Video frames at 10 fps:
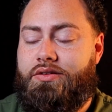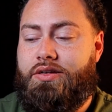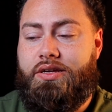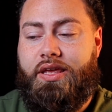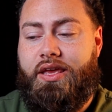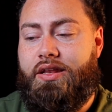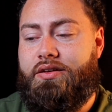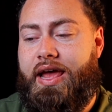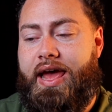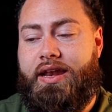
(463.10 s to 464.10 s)

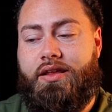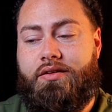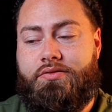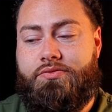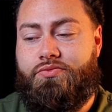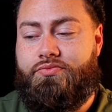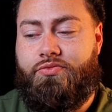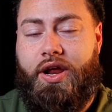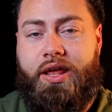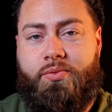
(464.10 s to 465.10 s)
Again, adding
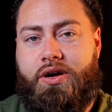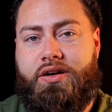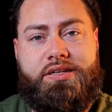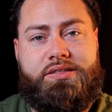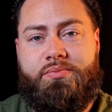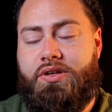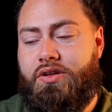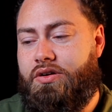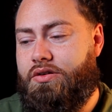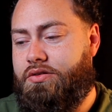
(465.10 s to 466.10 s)
red where it doesn't
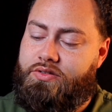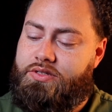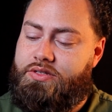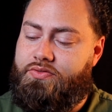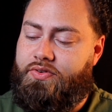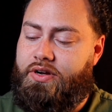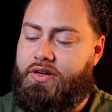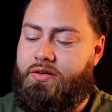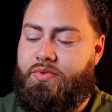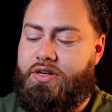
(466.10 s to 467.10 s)
belong. This is very
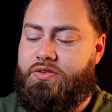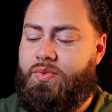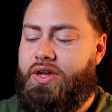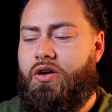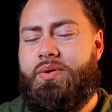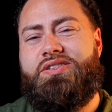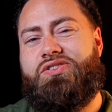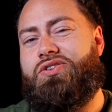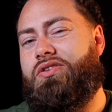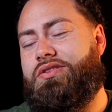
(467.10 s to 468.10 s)
depressing. We always
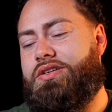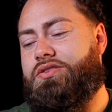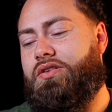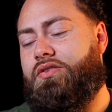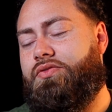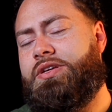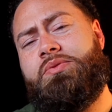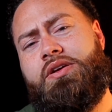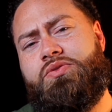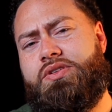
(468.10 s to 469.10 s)
start these off.
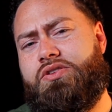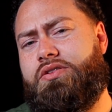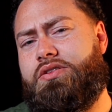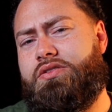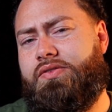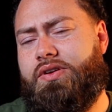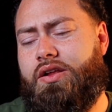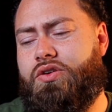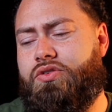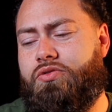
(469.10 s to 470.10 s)
Sometimes we start these off
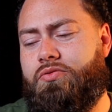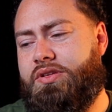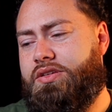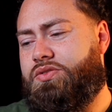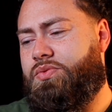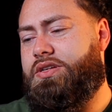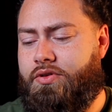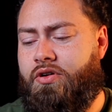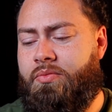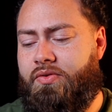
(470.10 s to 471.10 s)
kind of cool, but this one is
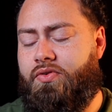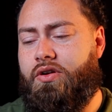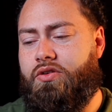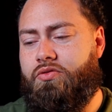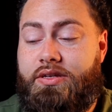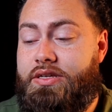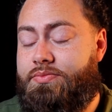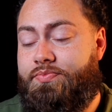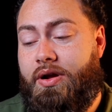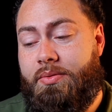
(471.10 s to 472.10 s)
throwing me for a loop.
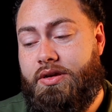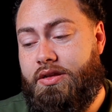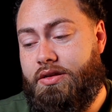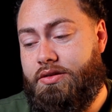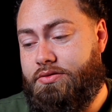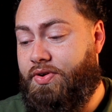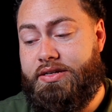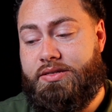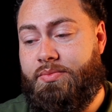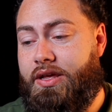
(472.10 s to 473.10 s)
He's probably gonna
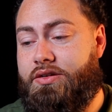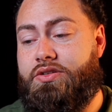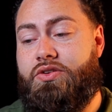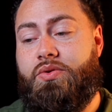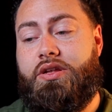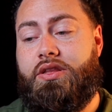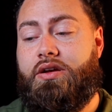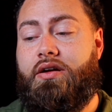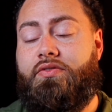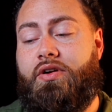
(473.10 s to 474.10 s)
find somebody else to do another
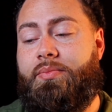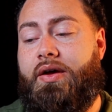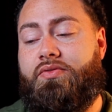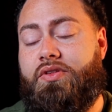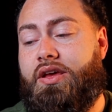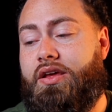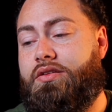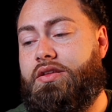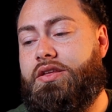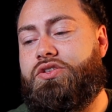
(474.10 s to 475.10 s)
cover up after that.
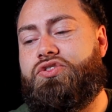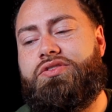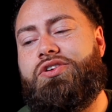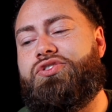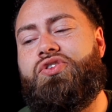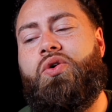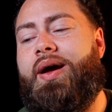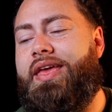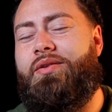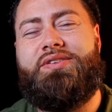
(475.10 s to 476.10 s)
There's no
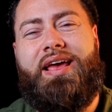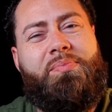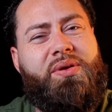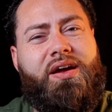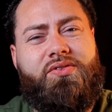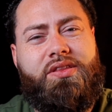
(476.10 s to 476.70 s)
way he was happy after